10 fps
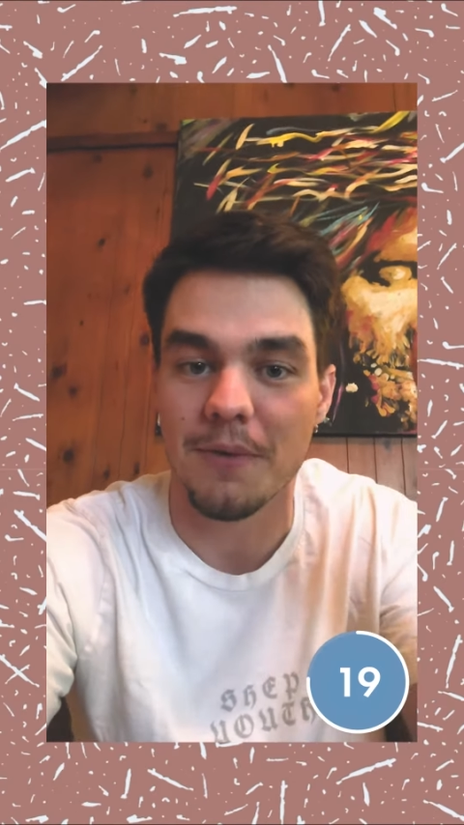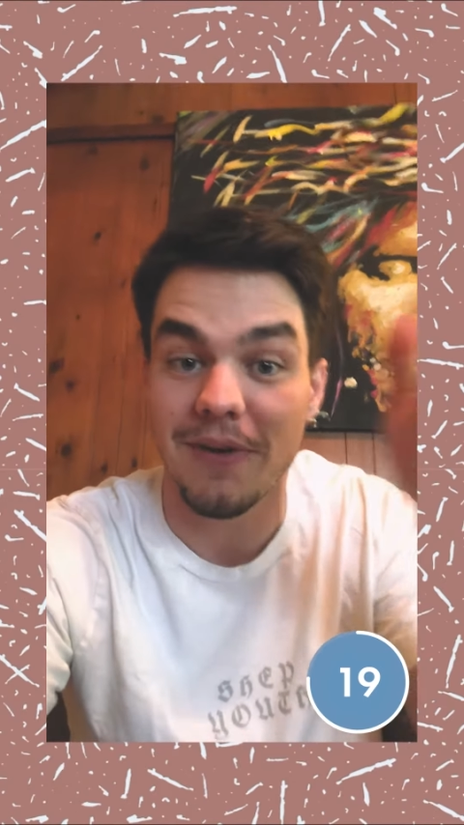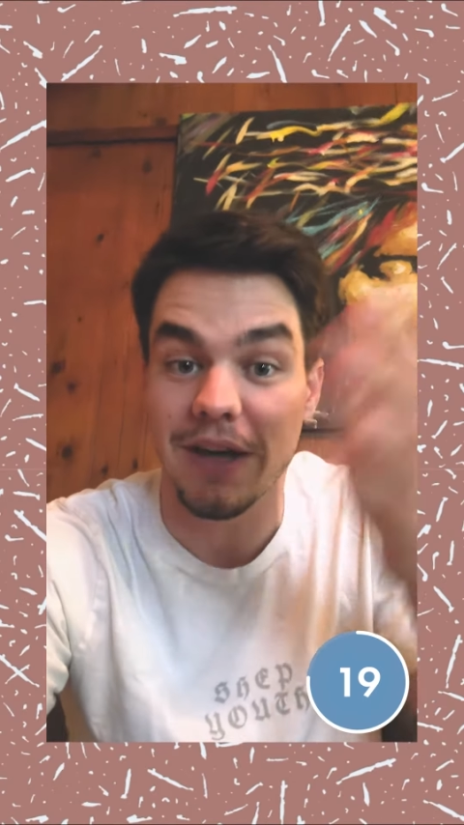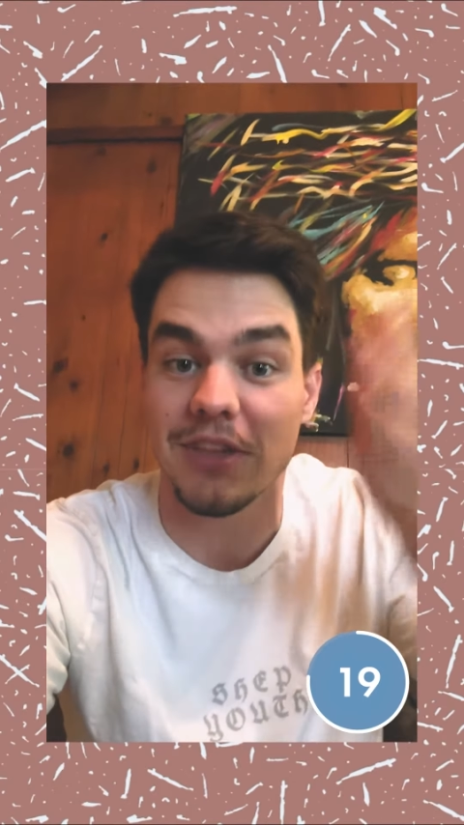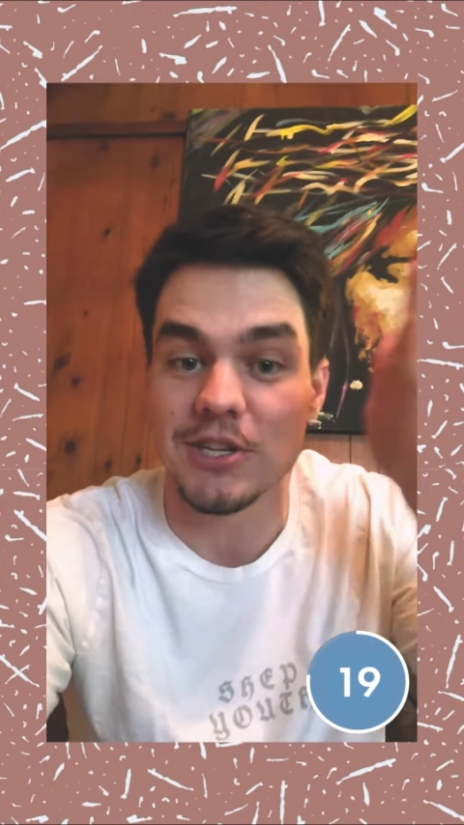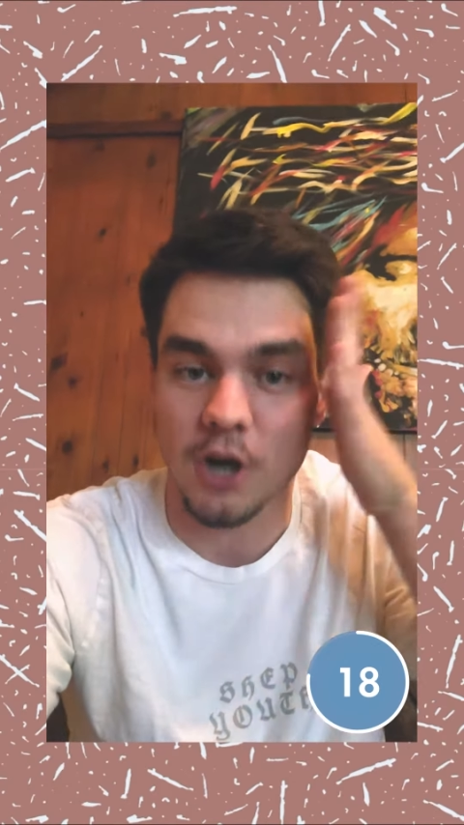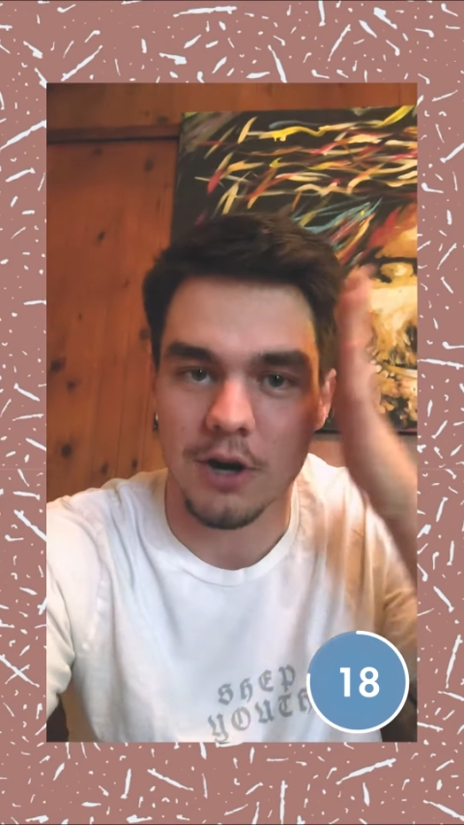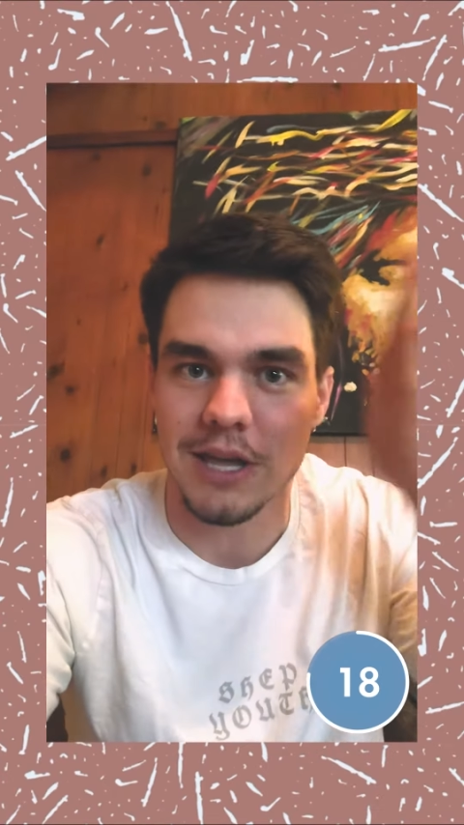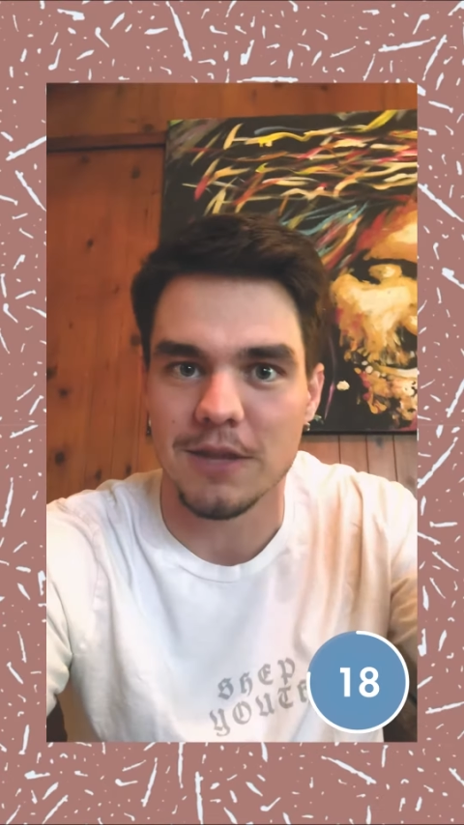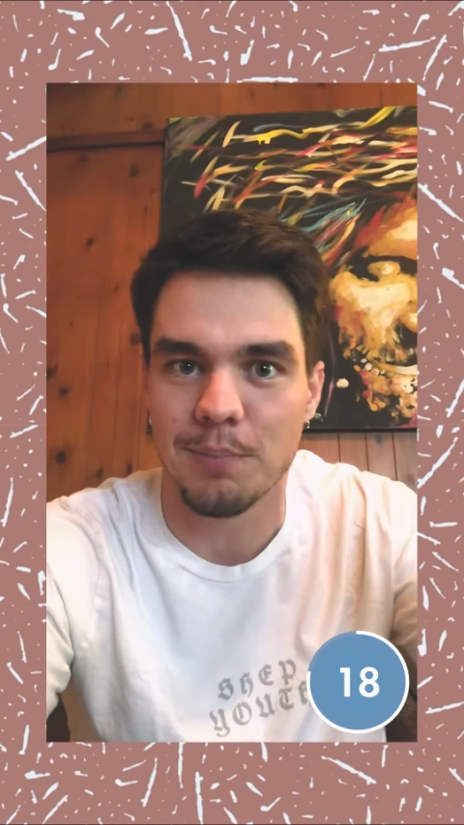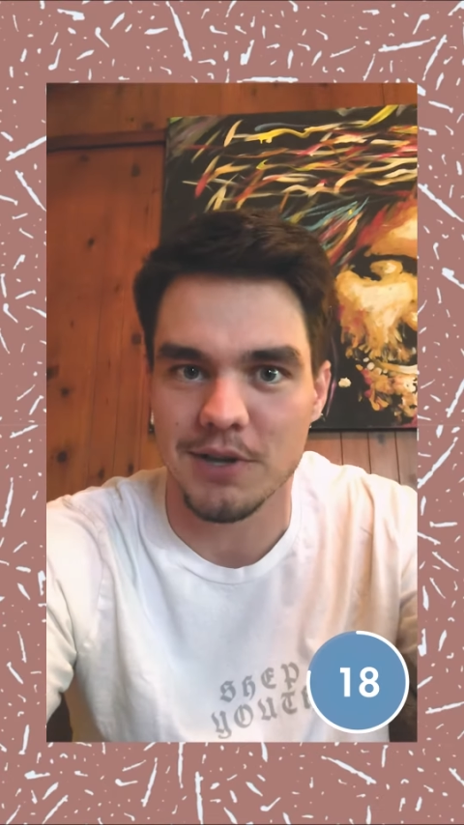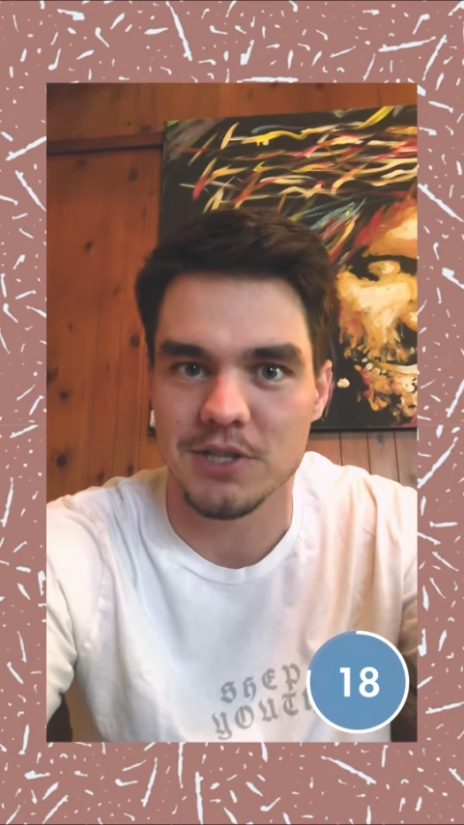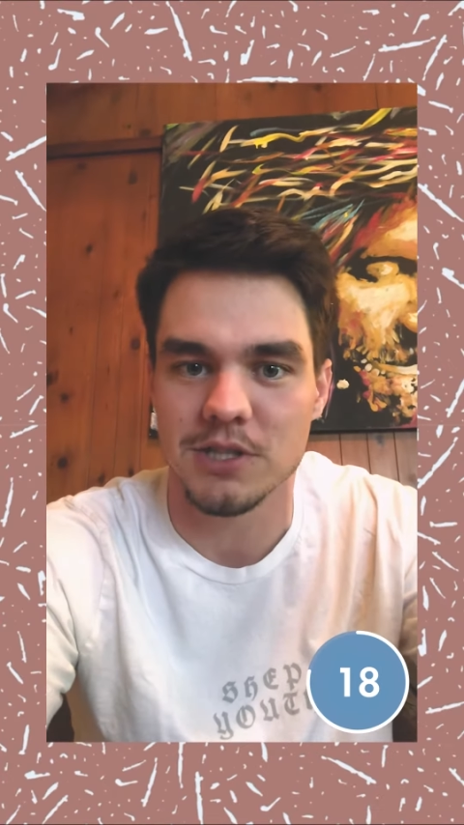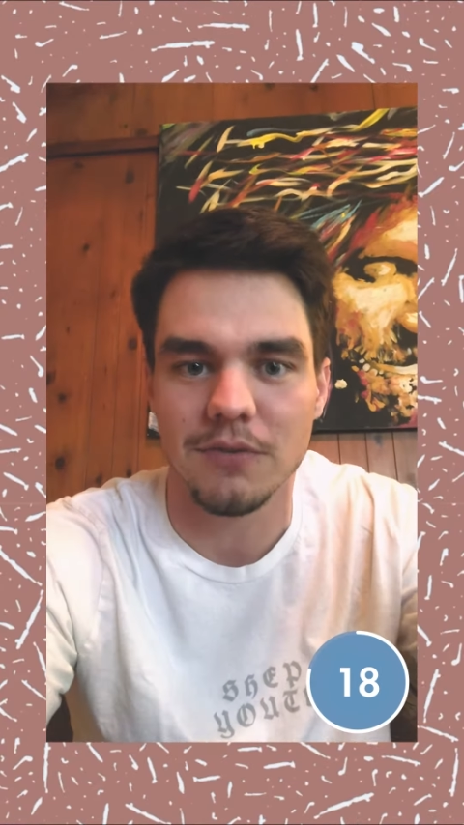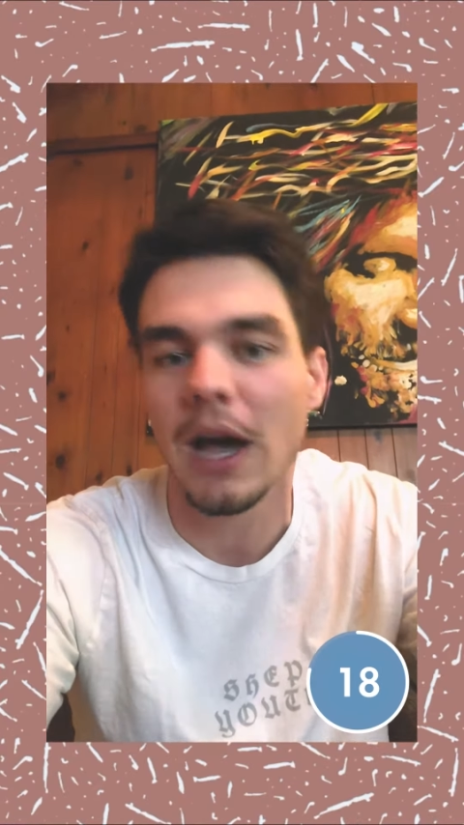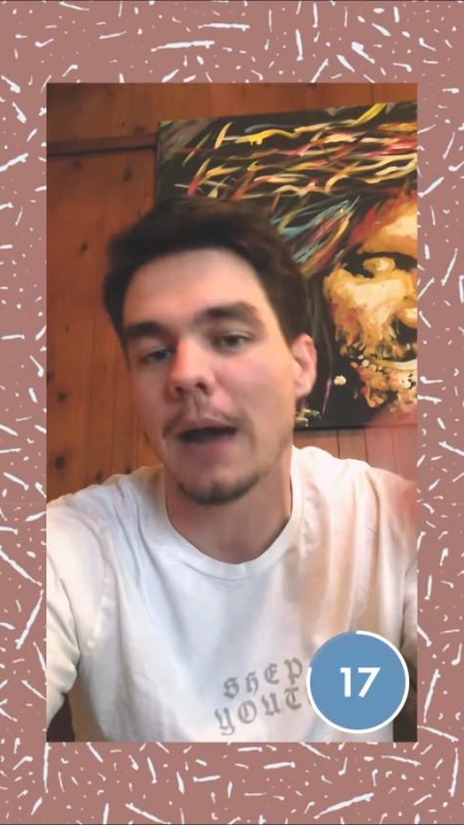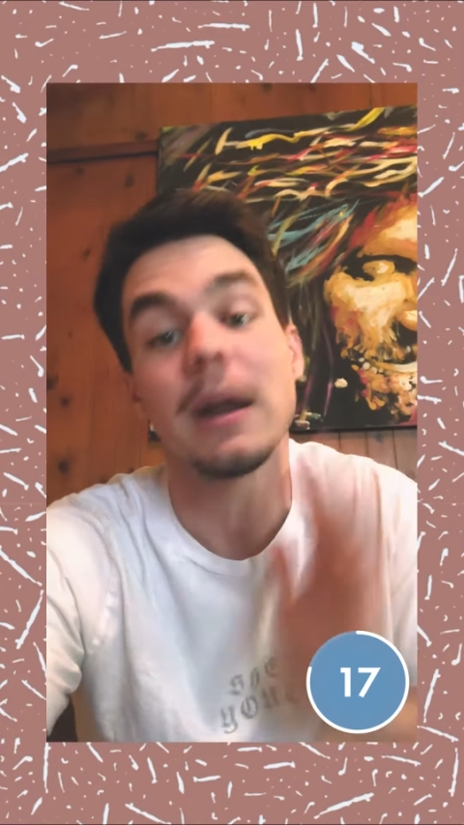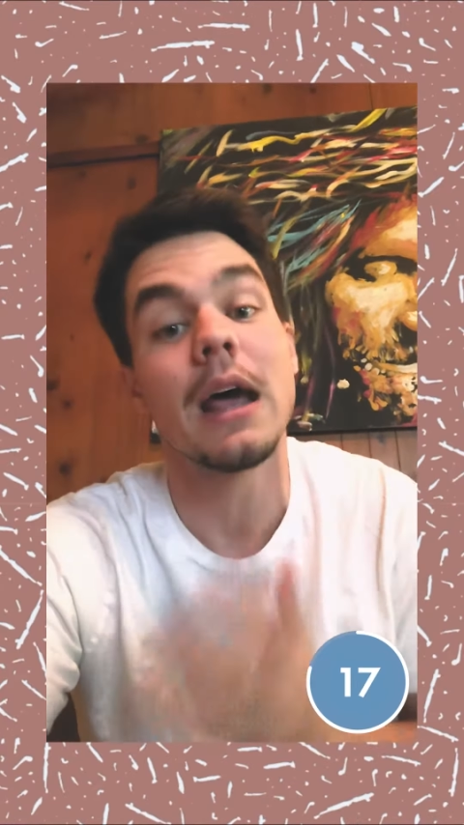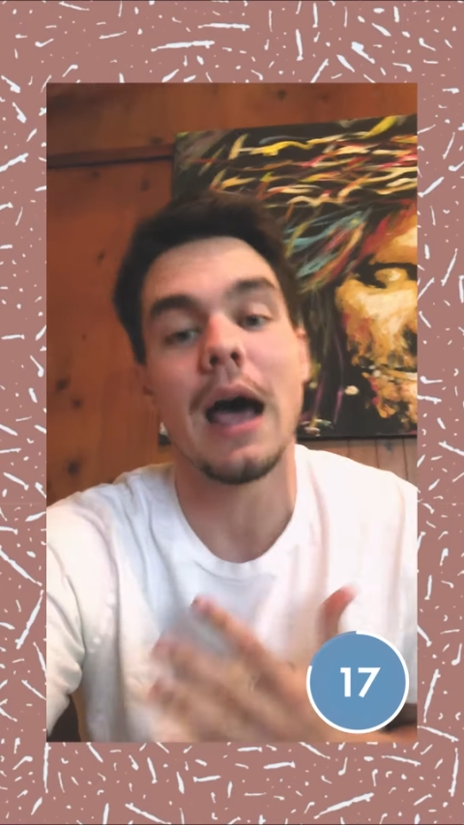fact that he's already in the presence of God.